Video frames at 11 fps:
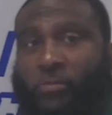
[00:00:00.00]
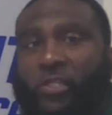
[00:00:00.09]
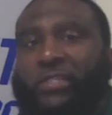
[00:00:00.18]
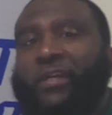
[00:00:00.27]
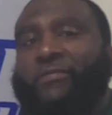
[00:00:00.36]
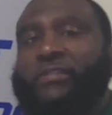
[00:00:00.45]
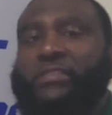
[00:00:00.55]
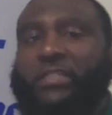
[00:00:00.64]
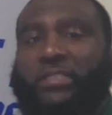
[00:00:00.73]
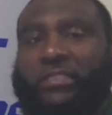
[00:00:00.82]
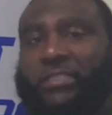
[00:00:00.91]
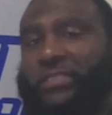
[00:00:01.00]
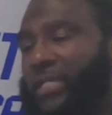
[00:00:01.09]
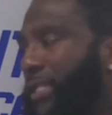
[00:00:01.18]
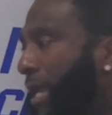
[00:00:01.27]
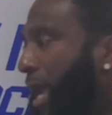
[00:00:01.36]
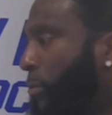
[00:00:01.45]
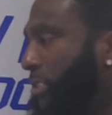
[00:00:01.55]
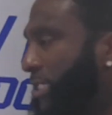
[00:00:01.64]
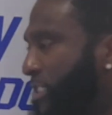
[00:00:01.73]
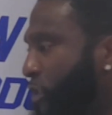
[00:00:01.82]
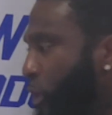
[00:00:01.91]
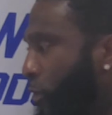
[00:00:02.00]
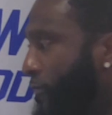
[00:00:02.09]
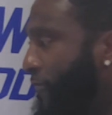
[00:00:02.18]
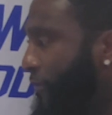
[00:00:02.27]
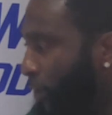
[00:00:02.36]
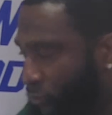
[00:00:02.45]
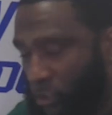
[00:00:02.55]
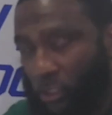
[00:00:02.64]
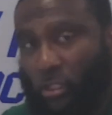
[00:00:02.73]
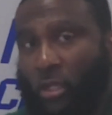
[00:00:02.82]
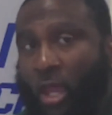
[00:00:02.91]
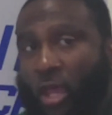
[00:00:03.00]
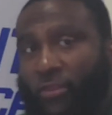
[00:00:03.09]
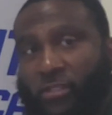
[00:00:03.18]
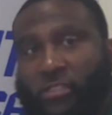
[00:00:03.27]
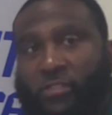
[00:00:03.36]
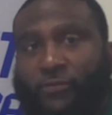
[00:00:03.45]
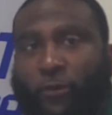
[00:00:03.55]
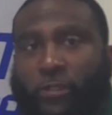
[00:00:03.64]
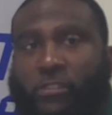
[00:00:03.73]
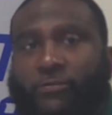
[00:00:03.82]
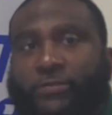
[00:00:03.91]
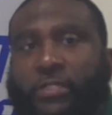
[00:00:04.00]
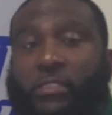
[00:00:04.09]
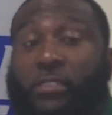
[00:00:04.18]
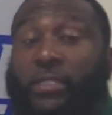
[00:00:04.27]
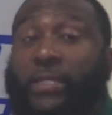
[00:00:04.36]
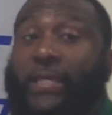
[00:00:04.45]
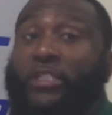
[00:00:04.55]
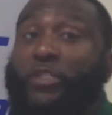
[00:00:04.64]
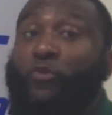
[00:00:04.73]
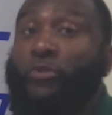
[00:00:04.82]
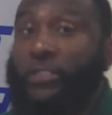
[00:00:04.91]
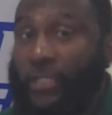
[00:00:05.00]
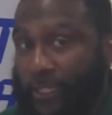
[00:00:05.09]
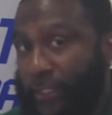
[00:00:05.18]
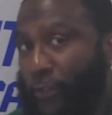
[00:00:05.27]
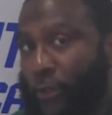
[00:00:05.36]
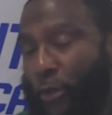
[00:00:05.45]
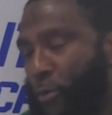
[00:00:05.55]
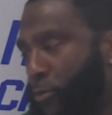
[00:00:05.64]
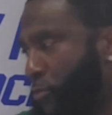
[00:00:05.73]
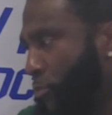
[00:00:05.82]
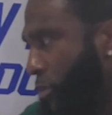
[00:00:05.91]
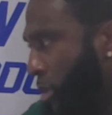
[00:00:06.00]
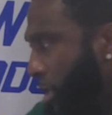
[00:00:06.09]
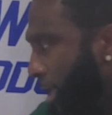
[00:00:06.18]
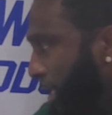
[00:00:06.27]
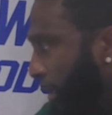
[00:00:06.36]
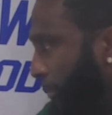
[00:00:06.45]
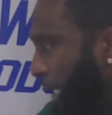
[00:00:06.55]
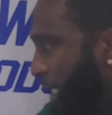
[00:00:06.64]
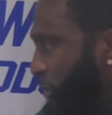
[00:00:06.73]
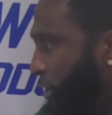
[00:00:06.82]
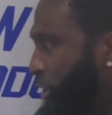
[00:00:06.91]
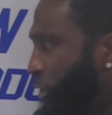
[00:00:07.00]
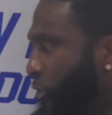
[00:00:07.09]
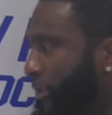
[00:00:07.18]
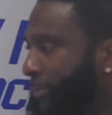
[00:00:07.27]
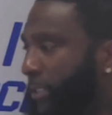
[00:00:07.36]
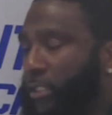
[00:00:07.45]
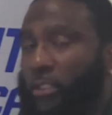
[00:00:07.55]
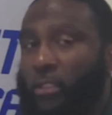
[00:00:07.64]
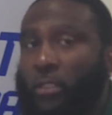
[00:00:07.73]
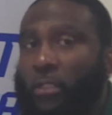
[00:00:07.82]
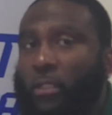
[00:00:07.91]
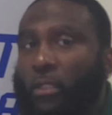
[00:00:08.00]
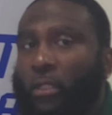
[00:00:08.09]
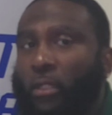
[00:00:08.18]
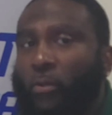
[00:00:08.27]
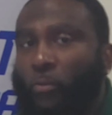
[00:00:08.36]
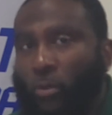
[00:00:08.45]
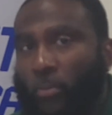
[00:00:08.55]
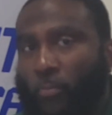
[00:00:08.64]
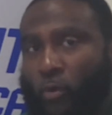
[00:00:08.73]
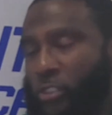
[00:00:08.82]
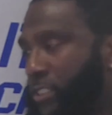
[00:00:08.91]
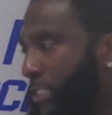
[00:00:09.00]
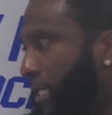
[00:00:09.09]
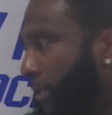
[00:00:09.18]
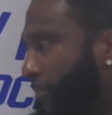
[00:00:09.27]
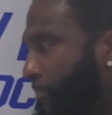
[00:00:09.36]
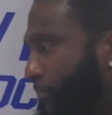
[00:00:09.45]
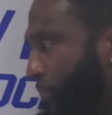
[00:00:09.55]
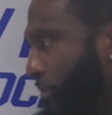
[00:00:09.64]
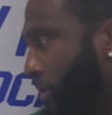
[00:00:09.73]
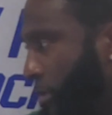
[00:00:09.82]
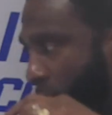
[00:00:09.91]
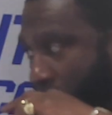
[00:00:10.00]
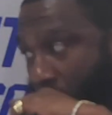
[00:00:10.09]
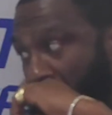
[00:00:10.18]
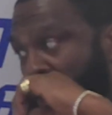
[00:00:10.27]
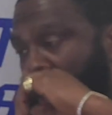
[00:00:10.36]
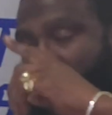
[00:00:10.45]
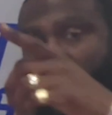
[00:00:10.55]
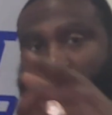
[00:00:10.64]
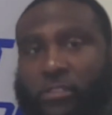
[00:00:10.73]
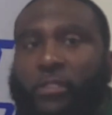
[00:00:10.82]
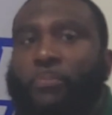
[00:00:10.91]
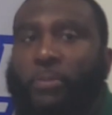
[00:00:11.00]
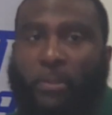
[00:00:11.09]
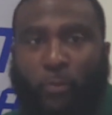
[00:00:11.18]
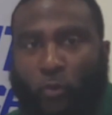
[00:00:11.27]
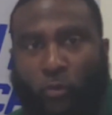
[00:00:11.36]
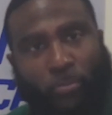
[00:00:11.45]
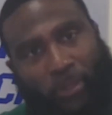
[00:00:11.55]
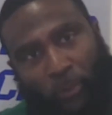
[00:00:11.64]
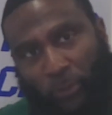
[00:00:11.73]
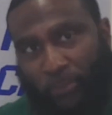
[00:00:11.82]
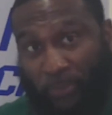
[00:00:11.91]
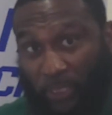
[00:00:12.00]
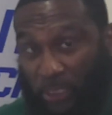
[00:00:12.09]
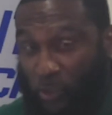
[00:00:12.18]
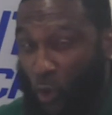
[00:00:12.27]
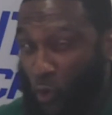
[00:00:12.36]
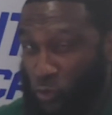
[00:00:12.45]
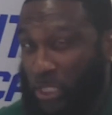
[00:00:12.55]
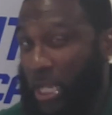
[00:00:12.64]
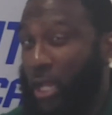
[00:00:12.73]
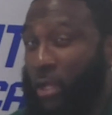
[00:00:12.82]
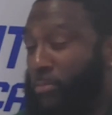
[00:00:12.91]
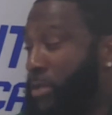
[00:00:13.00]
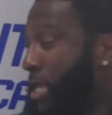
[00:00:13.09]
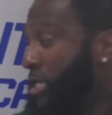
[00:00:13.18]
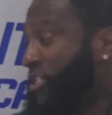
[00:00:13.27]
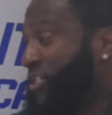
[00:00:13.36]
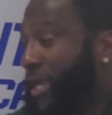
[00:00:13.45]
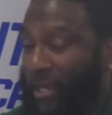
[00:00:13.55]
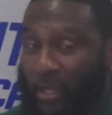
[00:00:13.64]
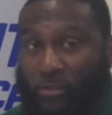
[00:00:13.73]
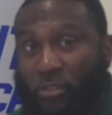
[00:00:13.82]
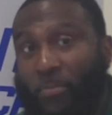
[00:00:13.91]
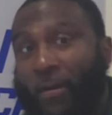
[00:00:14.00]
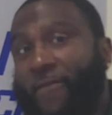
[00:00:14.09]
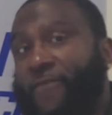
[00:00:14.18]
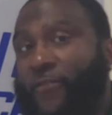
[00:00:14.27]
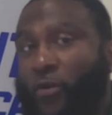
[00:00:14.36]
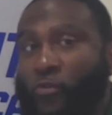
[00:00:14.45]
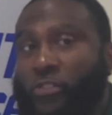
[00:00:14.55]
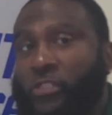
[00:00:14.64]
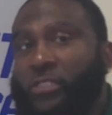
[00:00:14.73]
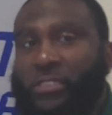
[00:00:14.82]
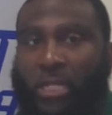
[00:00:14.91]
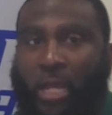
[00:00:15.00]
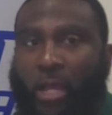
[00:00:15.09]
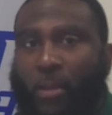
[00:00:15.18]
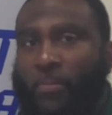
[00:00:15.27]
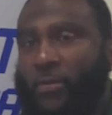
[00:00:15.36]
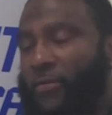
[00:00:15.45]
to another edition of Tell It How It Is, No Filter. This is Voice of Reason, in case you didn't know, and I'm glad you could join me one more time. Shout out to the people who've been with me this whole time. Shout out to my first time